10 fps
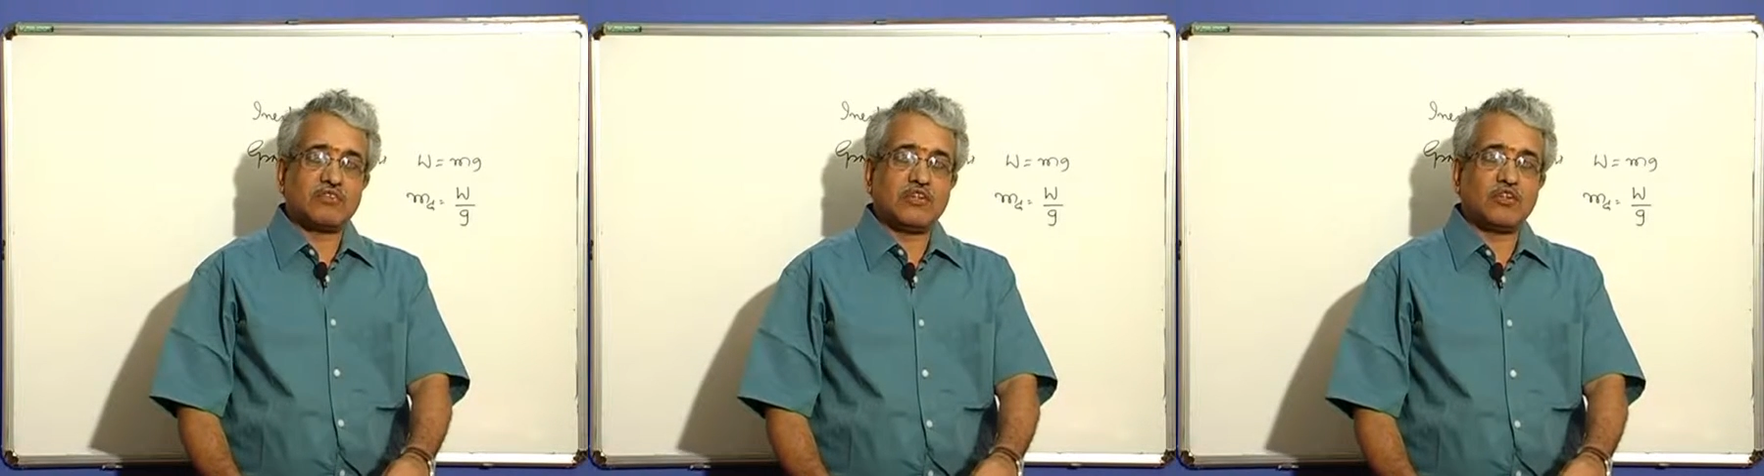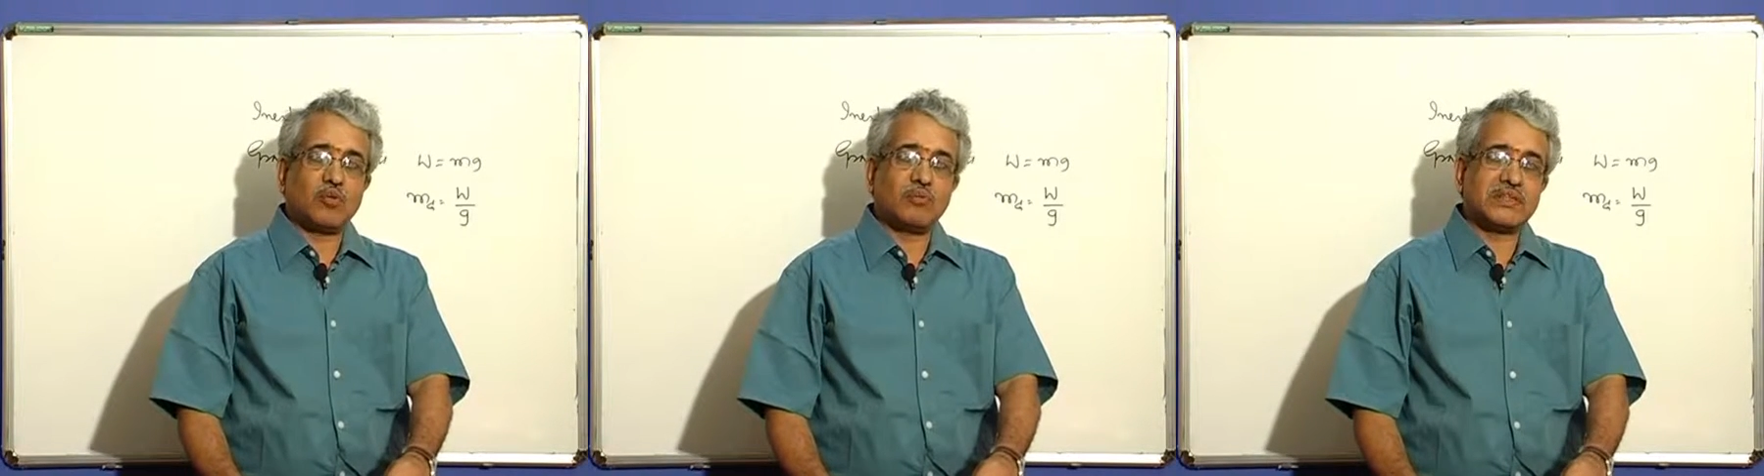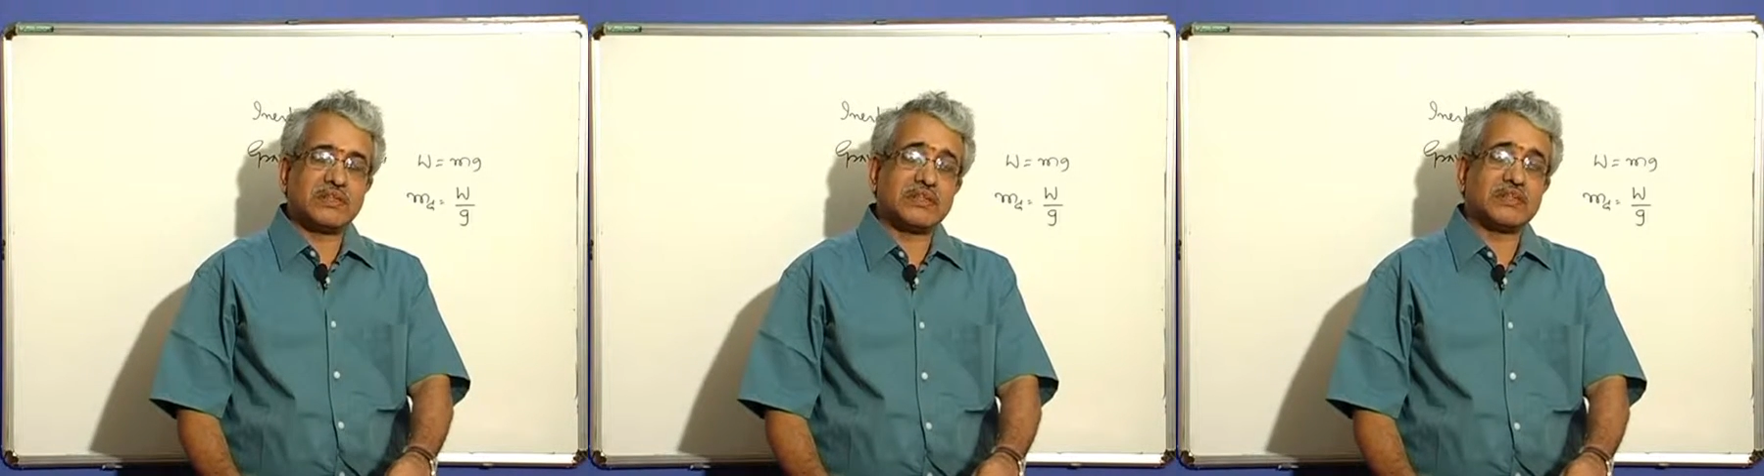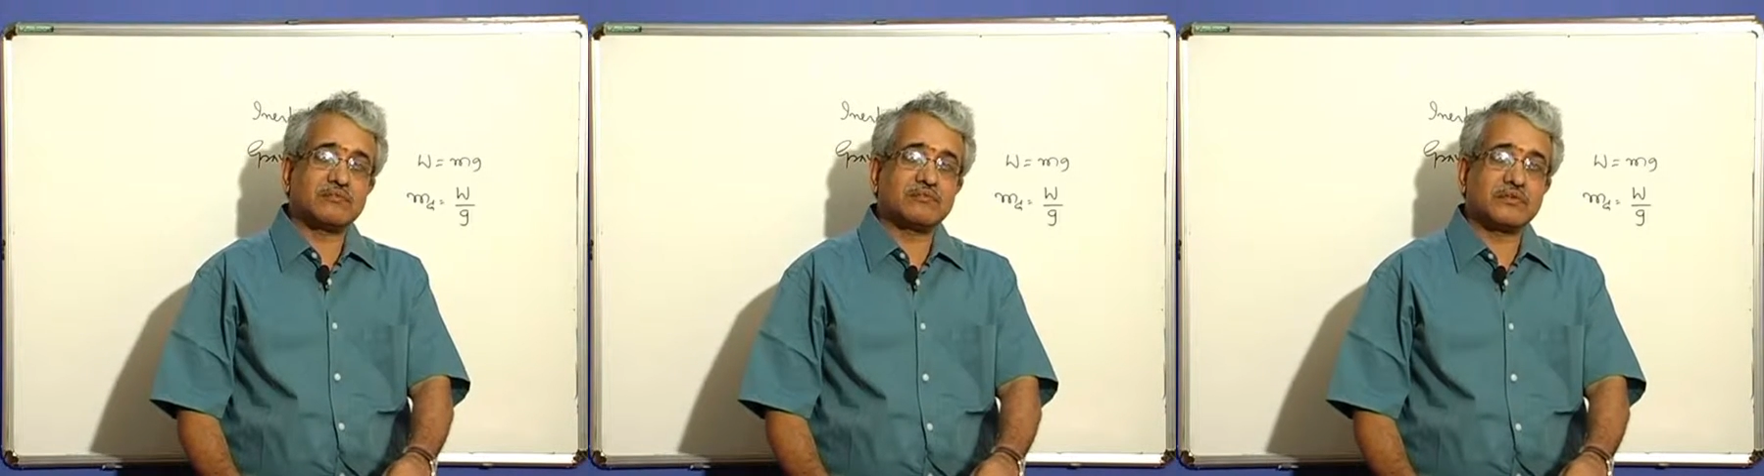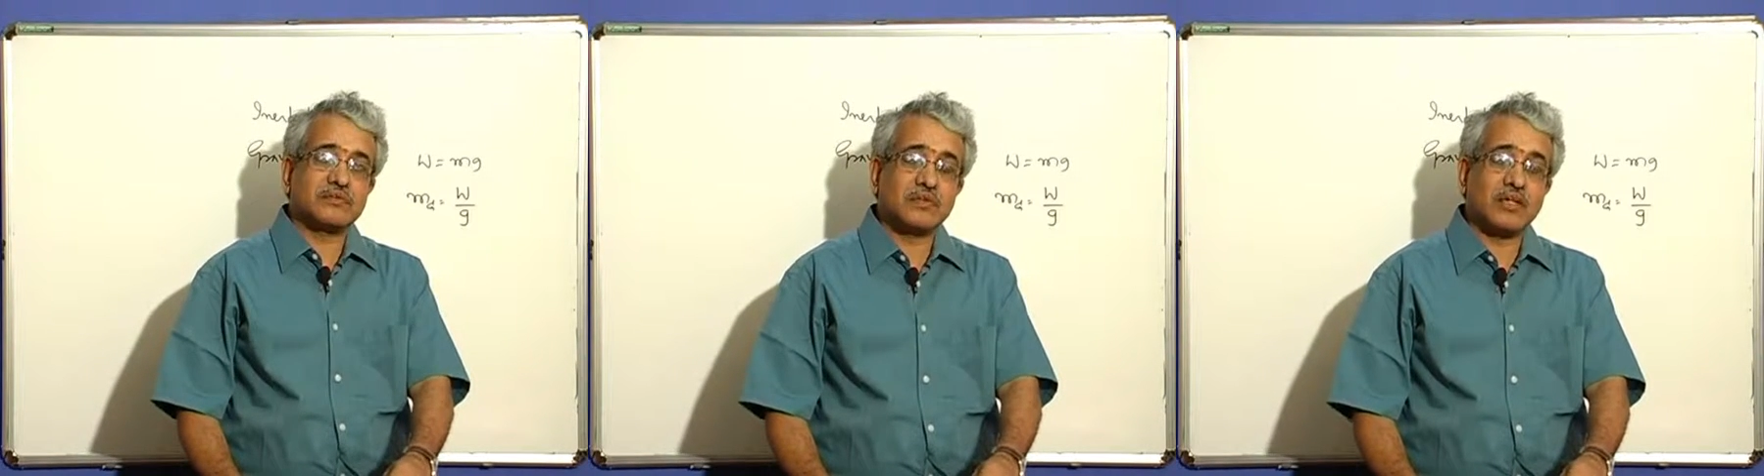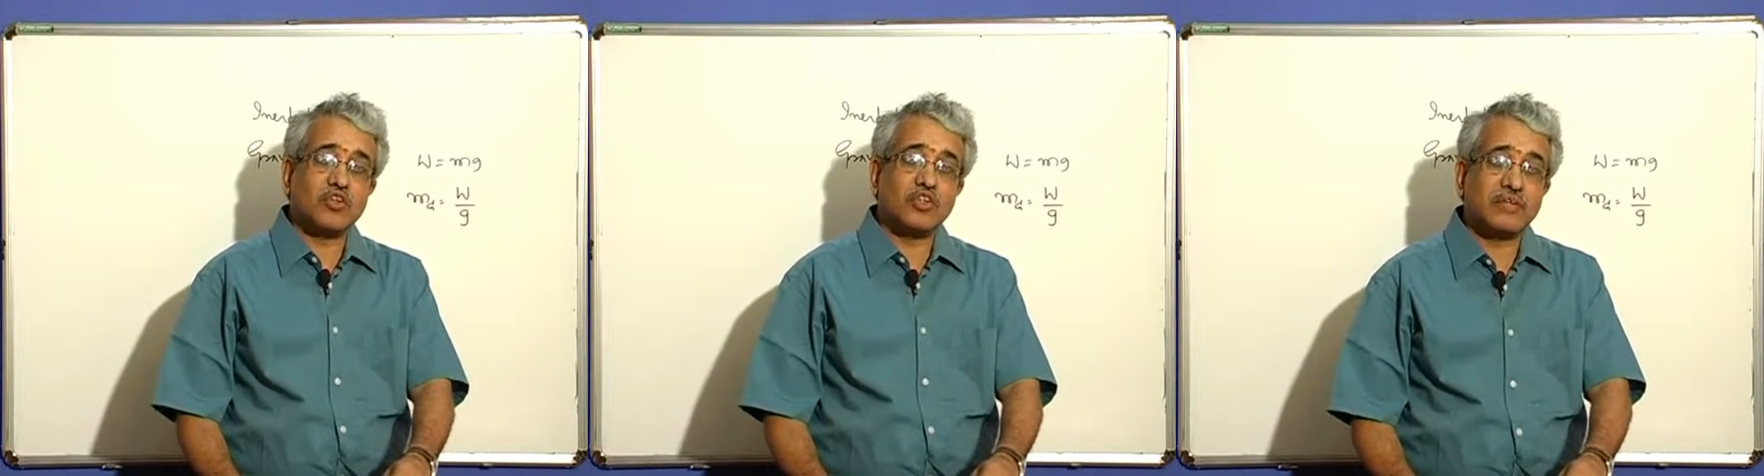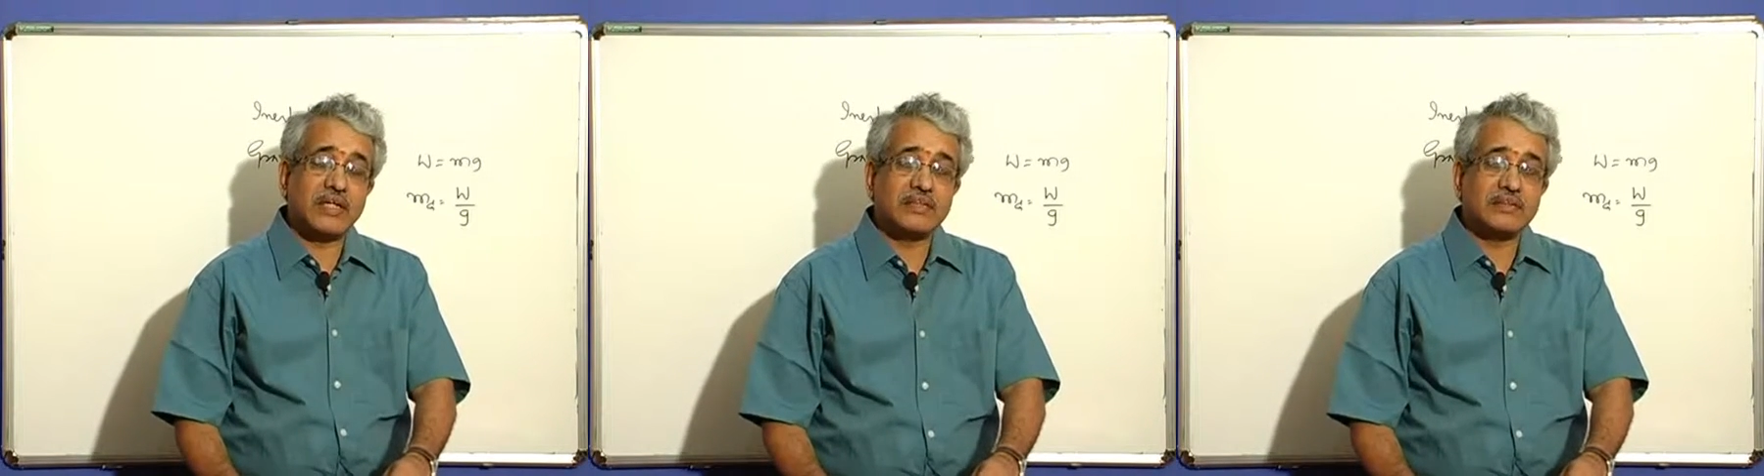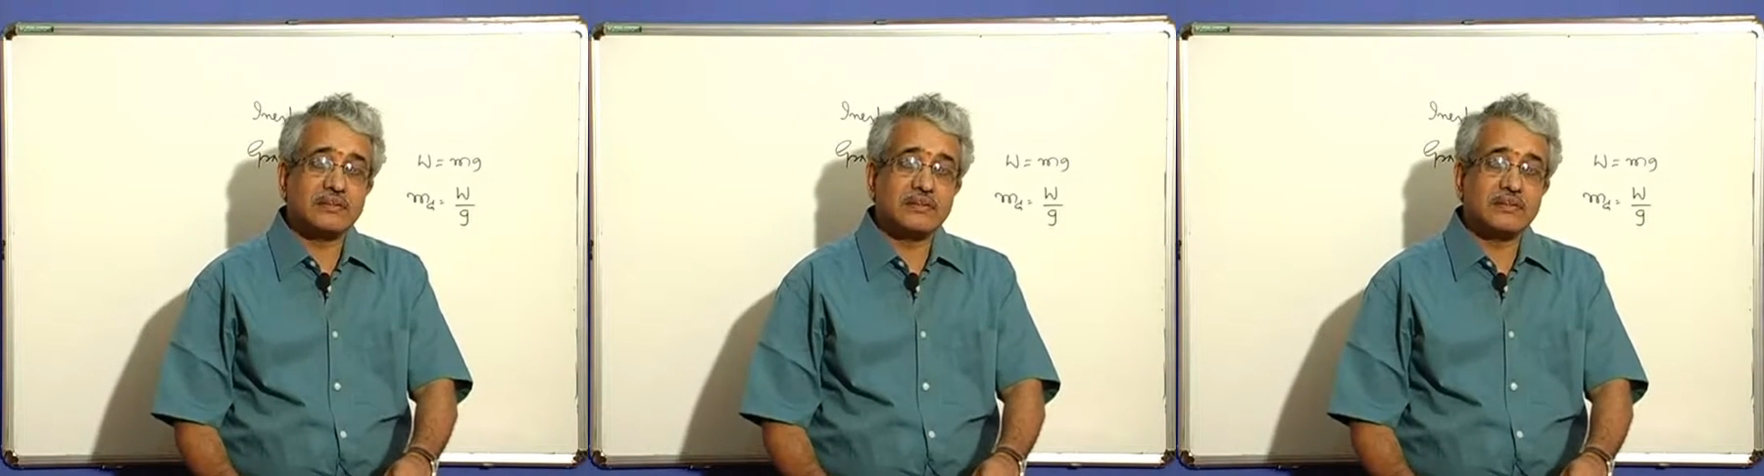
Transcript: find out how much it is. How do you find?